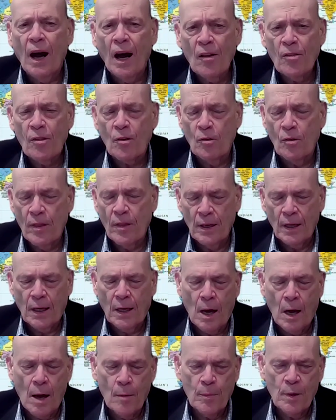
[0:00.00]
other than a
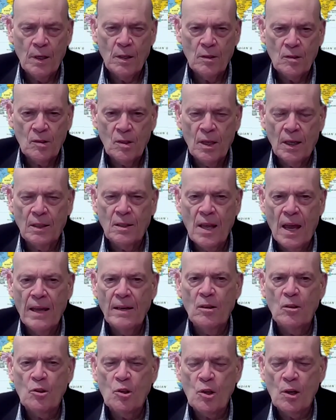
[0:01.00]
communist
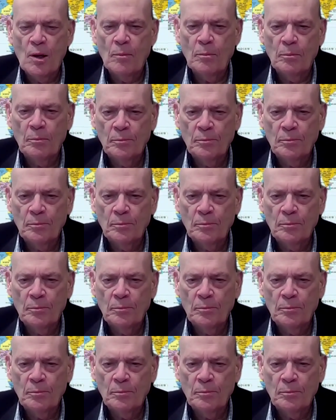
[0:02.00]
dictatorship.